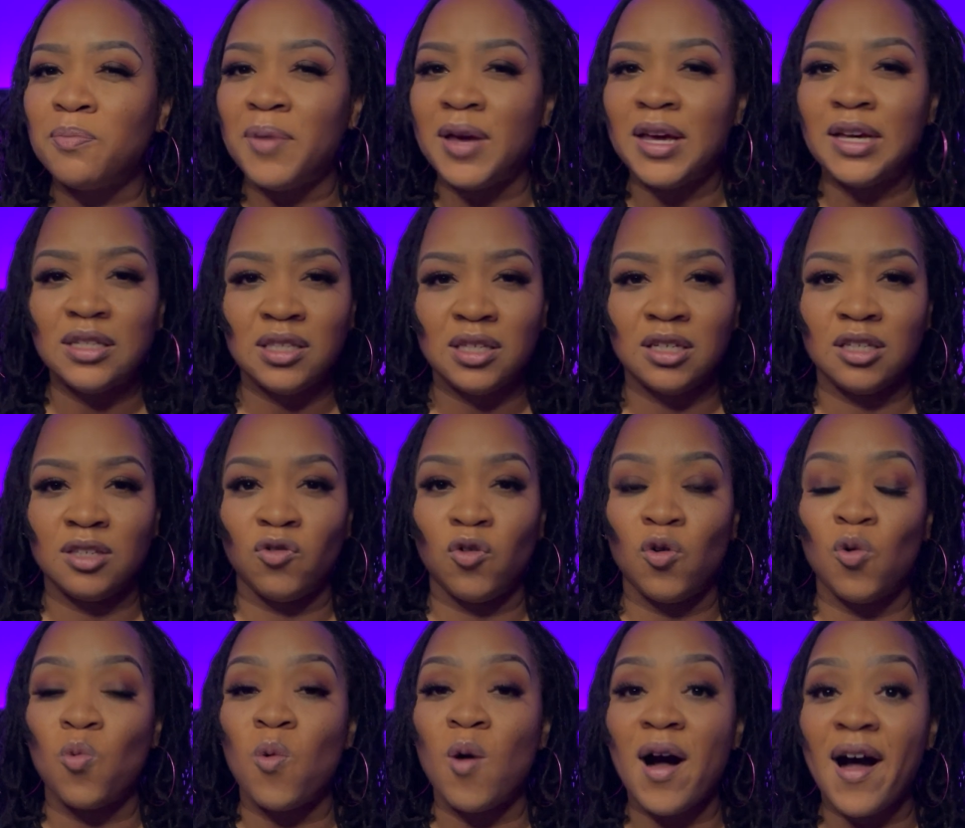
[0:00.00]
basis
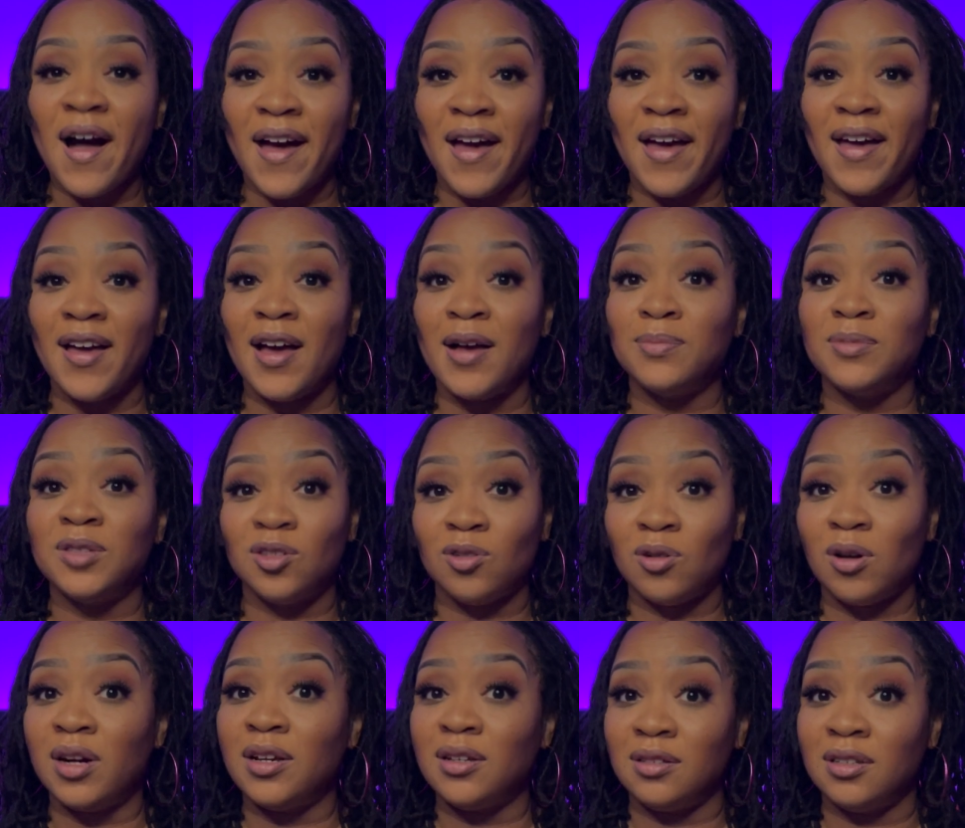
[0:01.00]
for why I'm
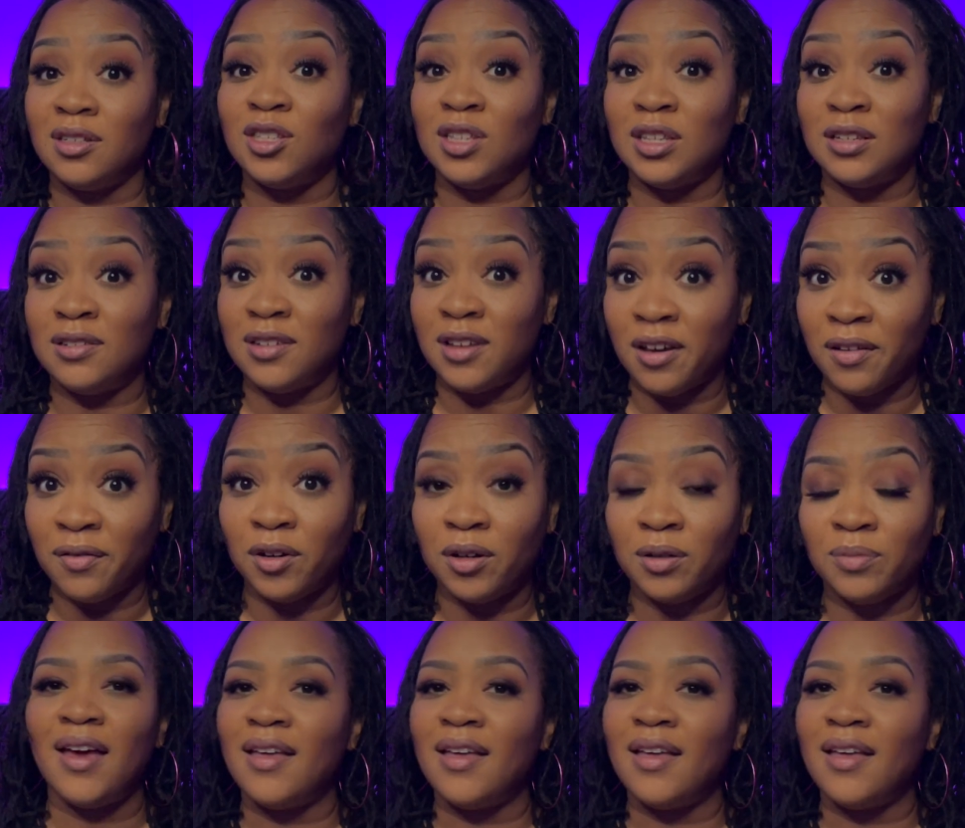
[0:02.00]
starting this endeavor.